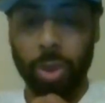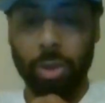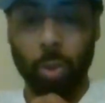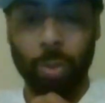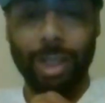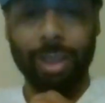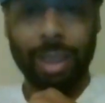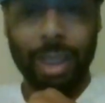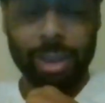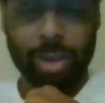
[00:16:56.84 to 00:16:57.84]
that nobody
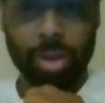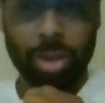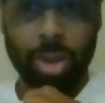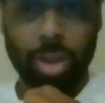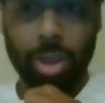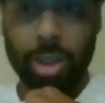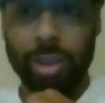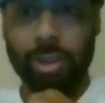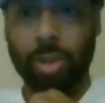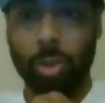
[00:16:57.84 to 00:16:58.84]
liked,
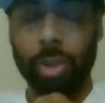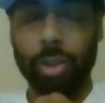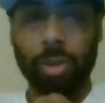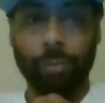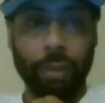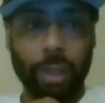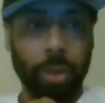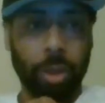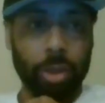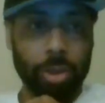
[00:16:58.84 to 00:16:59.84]
and so there's some
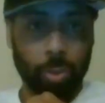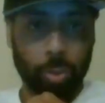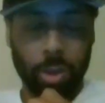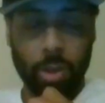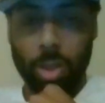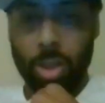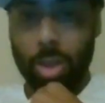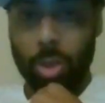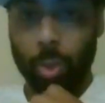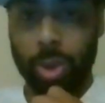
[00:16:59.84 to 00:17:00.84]
family history
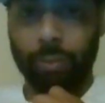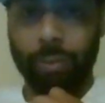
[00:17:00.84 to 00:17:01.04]
with the